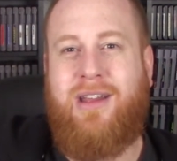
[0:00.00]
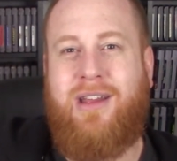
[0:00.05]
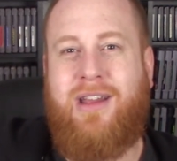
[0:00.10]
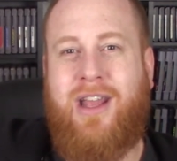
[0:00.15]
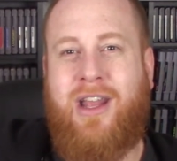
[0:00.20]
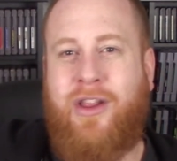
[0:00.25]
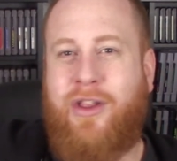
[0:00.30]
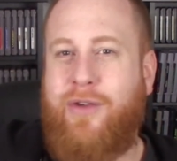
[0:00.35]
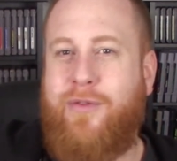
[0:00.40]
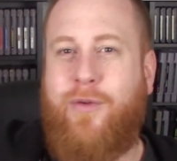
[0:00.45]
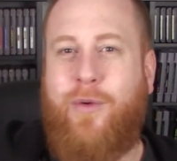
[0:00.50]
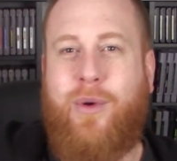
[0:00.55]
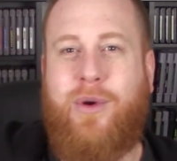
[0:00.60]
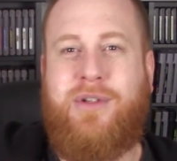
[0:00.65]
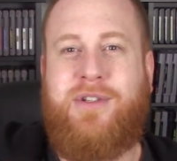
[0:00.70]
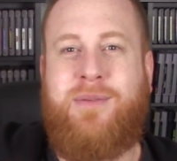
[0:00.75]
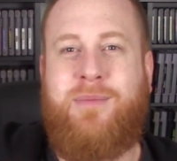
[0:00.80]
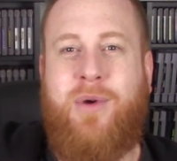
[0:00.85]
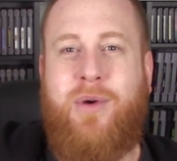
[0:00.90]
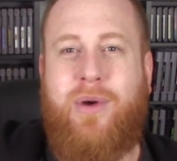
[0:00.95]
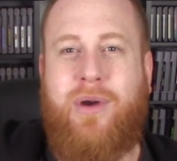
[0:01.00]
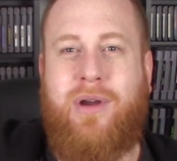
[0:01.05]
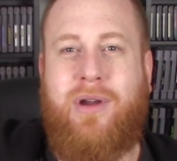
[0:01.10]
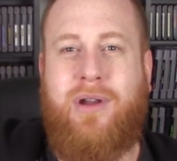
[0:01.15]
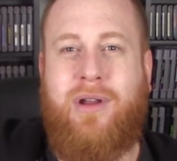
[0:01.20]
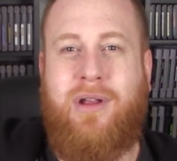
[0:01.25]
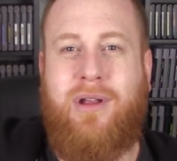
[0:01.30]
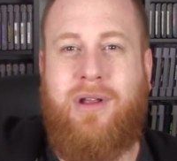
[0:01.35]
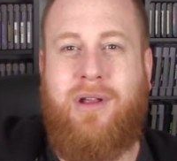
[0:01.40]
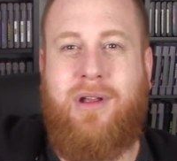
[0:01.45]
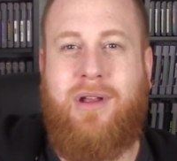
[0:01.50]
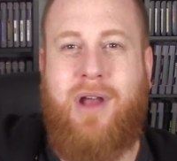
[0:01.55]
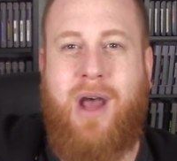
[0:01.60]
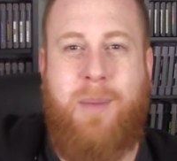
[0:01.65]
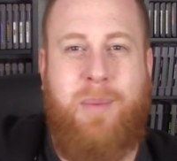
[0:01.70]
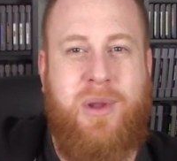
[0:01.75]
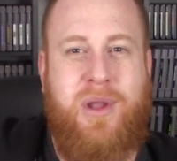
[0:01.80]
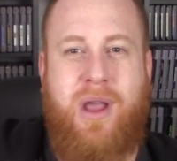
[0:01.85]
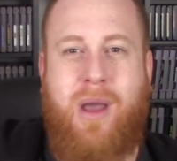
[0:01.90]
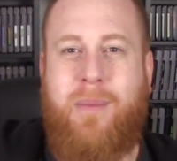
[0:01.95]
and look forward to more
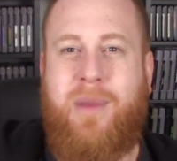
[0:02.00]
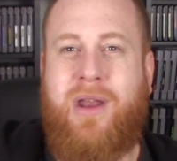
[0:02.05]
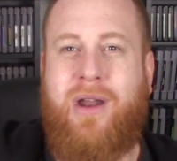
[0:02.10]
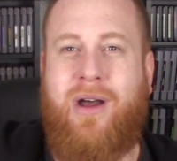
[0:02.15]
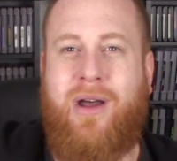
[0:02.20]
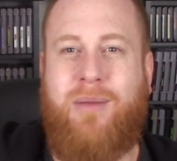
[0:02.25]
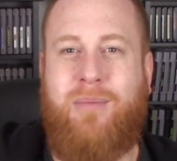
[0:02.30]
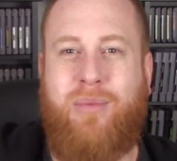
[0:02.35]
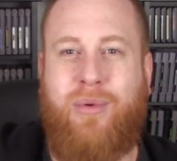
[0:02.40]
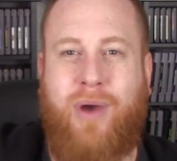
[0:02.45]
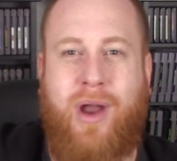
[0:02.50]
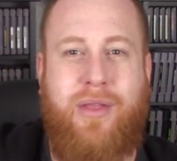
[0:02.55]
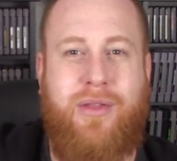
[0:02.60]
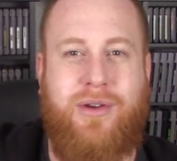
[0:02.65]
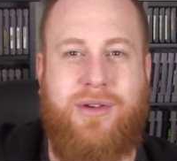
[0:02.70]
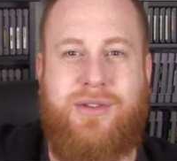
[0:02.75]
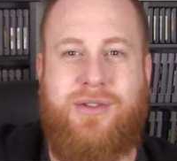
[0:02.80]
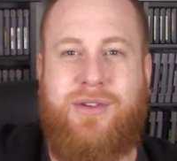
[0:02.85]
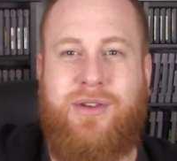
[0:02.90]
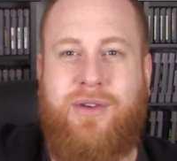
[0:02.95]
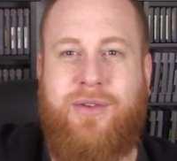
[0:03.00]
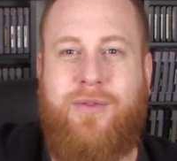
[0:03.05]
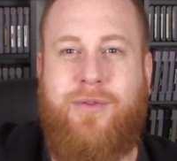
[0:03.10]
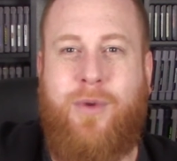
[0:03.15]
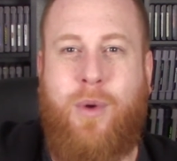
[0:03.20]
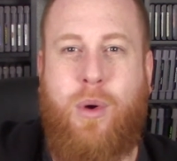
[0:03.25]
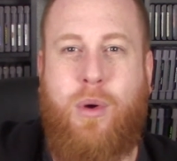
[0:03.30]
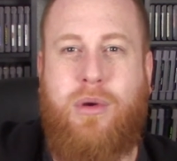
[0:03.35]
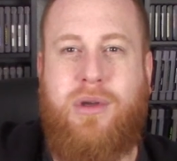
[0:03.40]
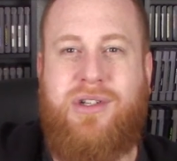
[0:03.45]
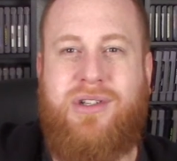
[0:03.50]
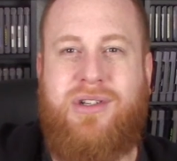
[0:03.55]
up and coming on Brothers Forge